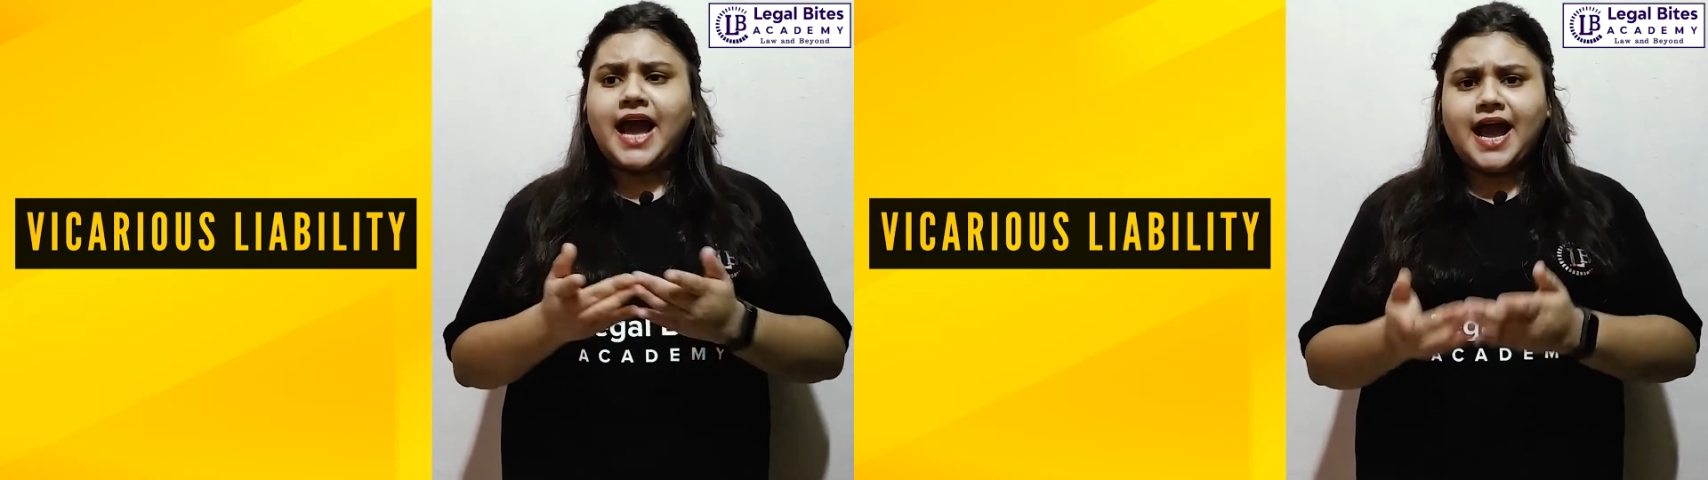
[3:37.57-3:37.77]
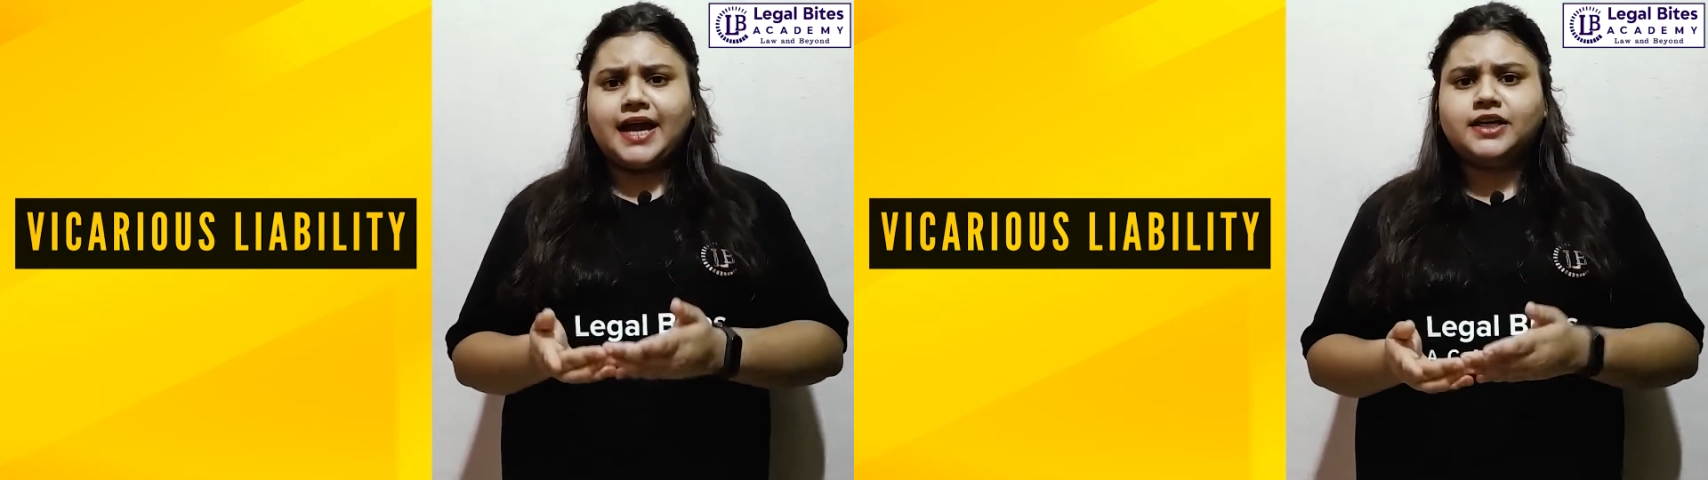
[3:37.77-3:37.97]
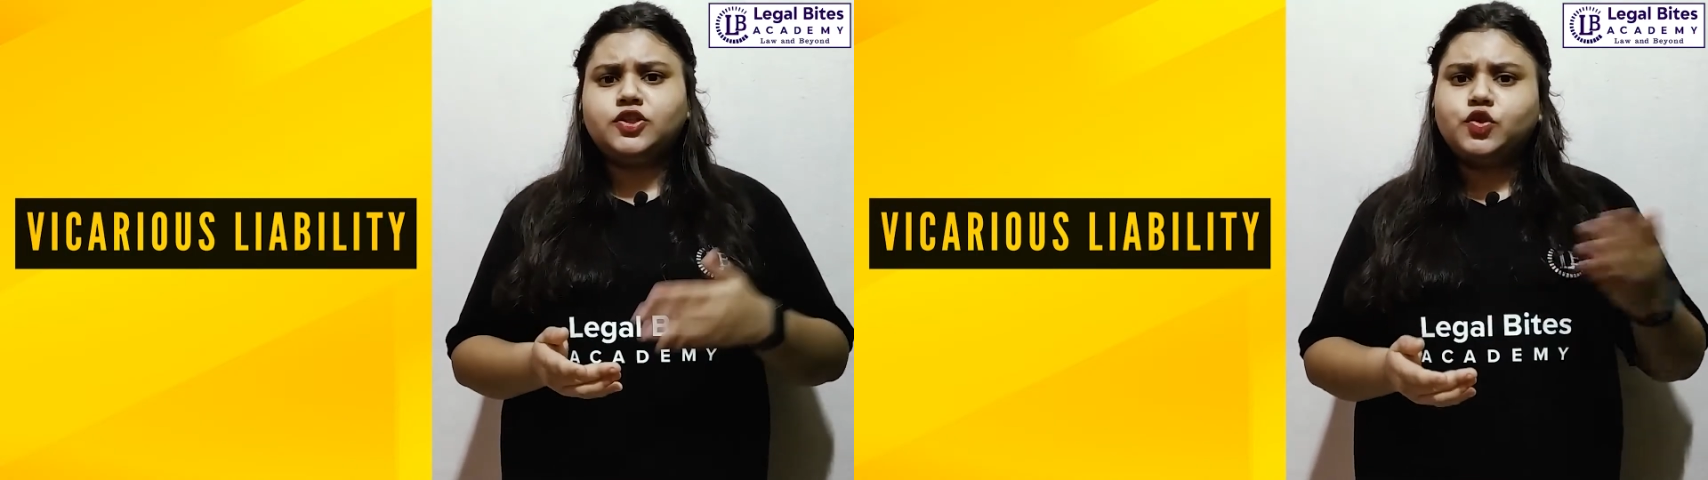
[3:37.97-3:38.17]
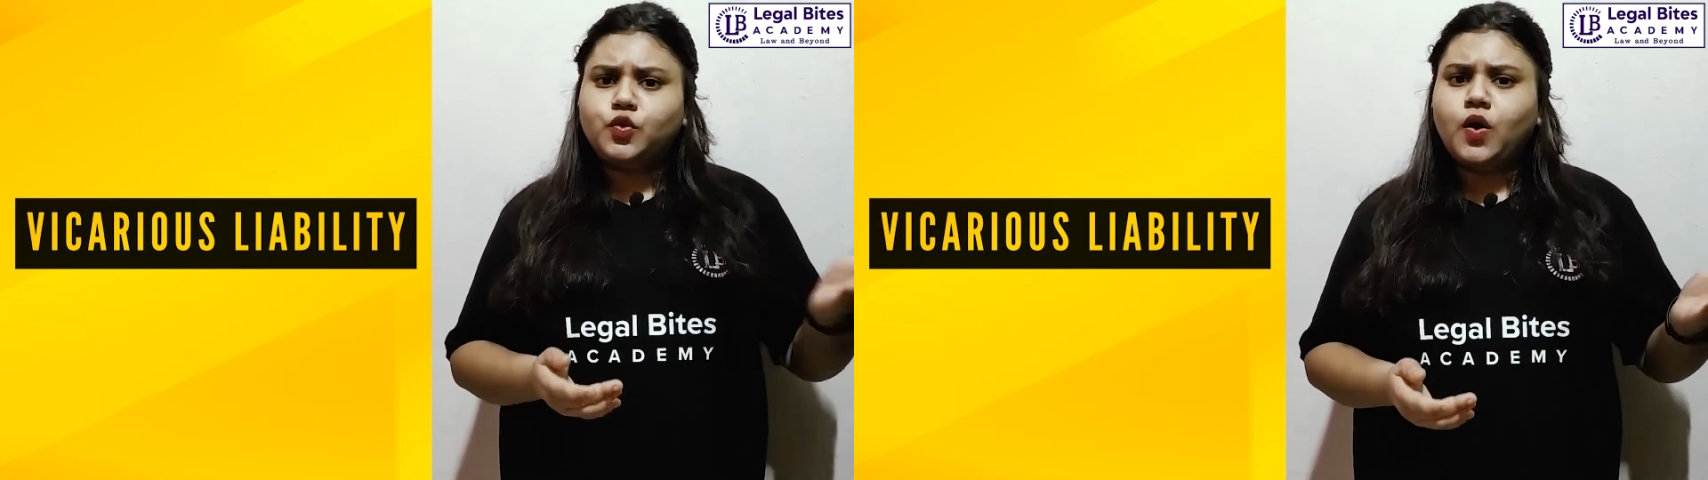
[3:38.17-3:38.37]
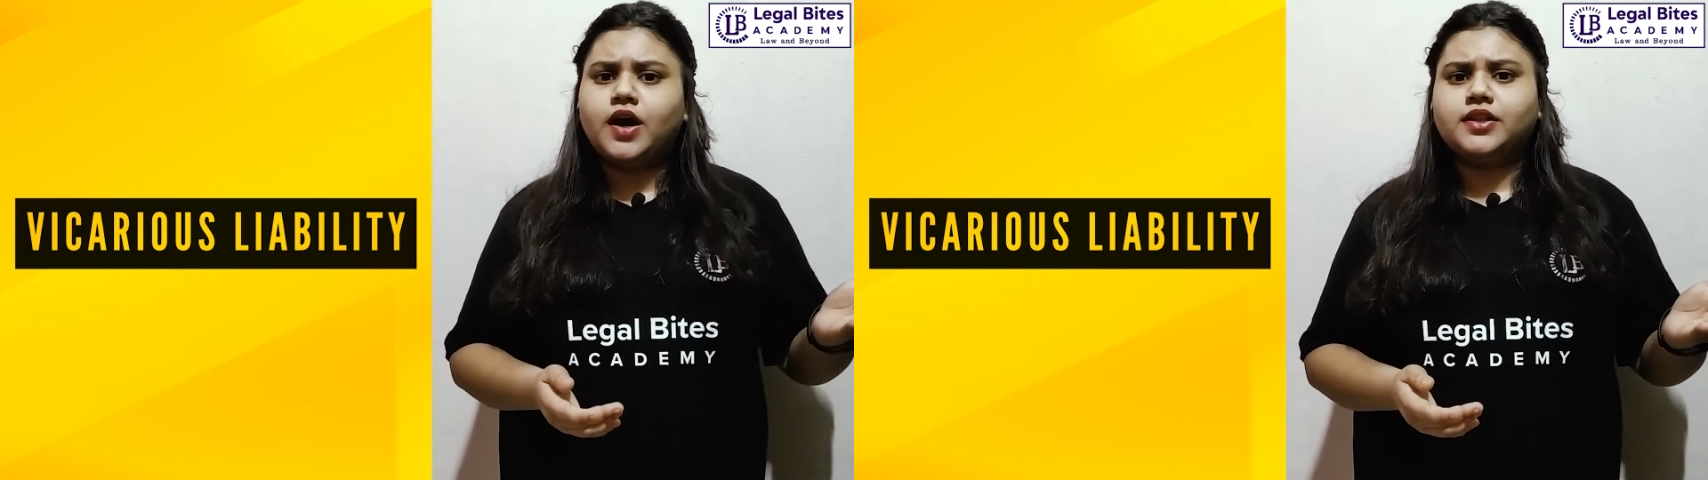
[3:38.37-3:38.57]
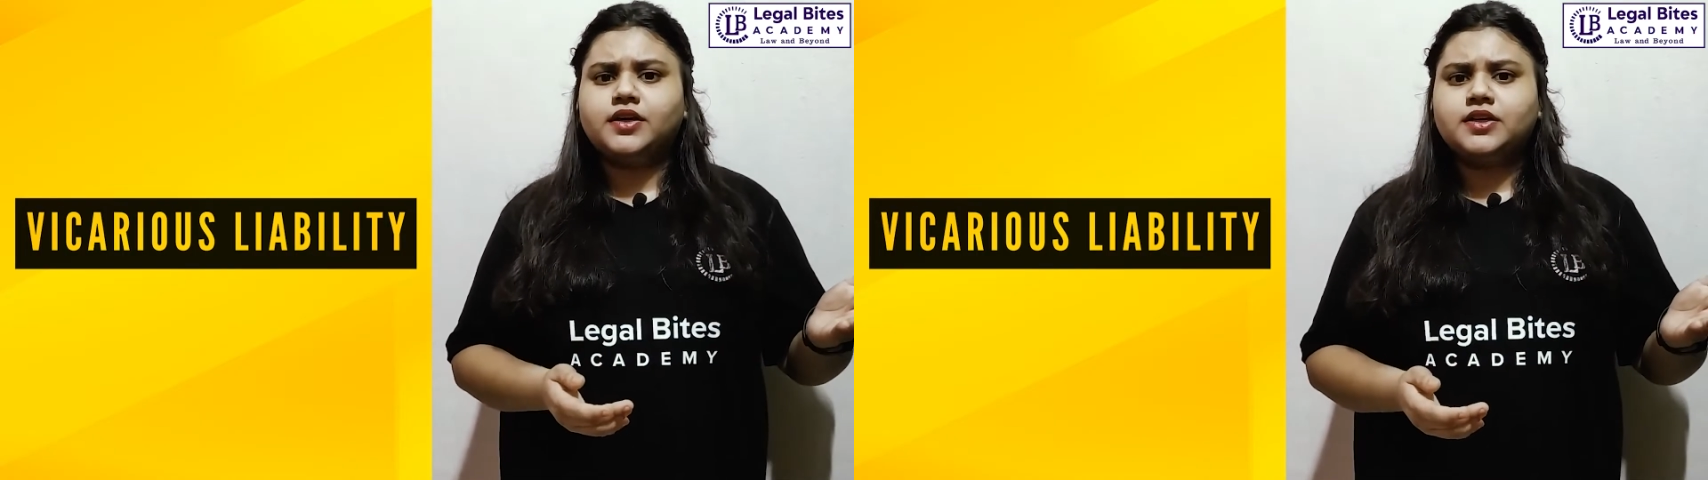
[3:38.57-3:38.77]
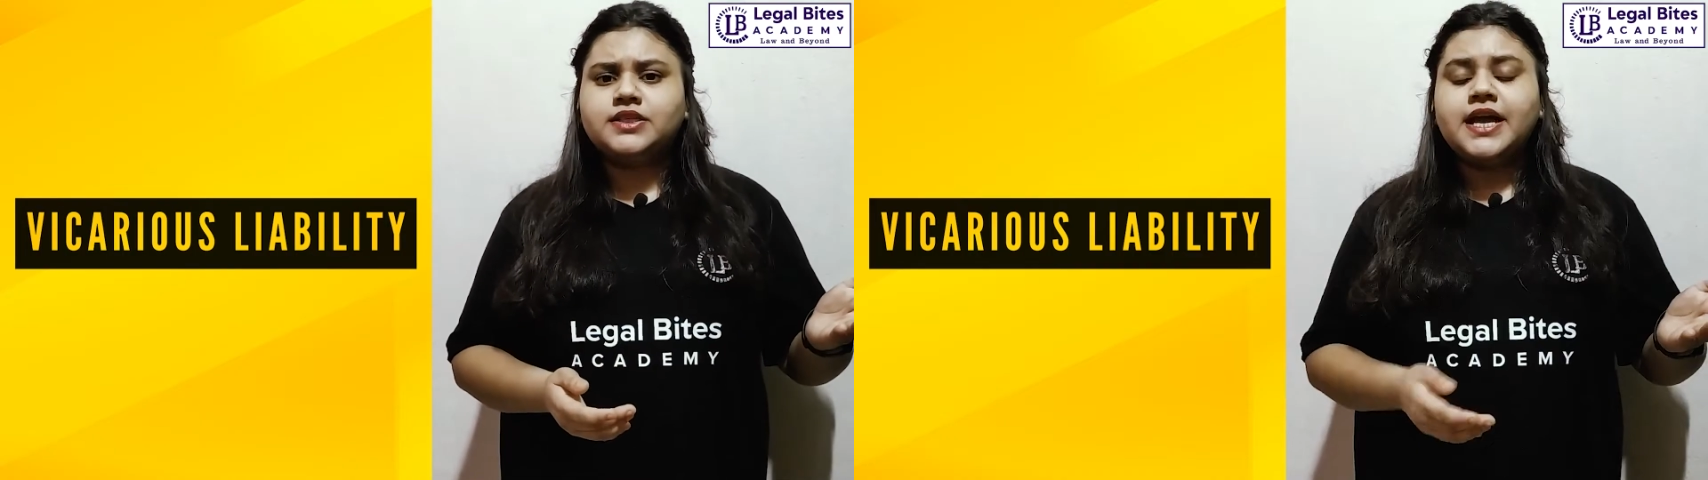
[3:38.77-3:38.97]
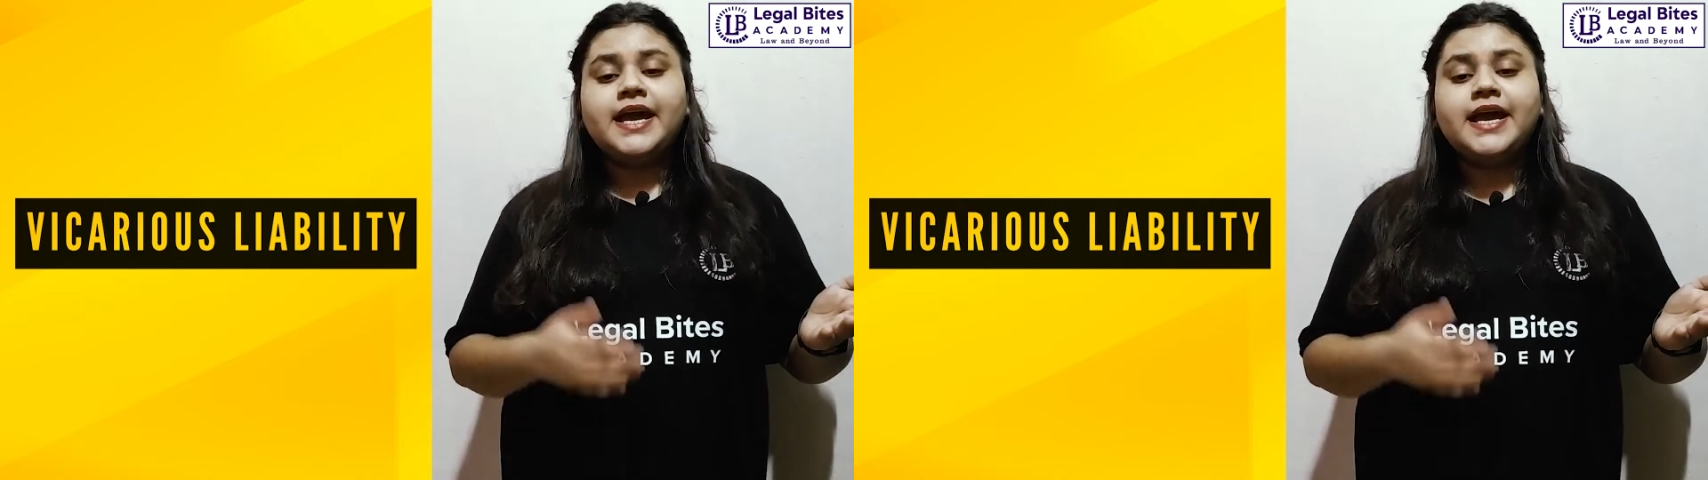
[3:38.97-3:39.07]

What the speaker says: act through others